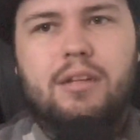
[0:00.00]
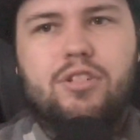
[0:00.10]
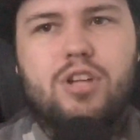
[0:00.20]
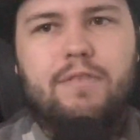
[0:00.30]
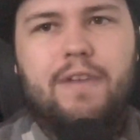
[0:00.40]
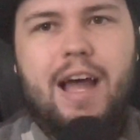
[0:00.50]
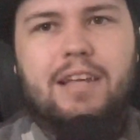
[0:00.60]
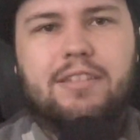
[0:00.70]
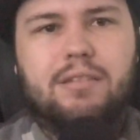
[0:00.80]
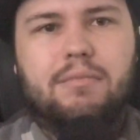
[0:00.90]
Jeff
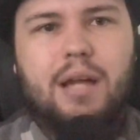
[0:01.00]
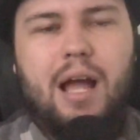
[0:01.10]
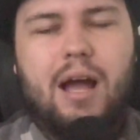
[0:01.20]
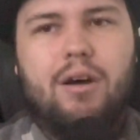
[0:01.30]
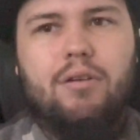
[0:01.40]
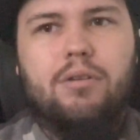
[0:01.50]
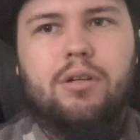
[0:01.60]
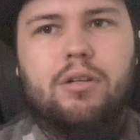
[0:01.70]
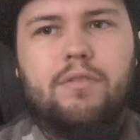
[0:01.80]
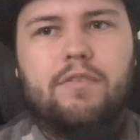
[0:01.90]
asks them how
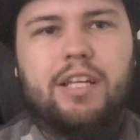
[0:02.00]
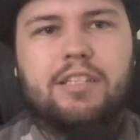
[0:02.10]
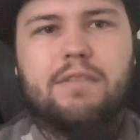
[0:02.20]
things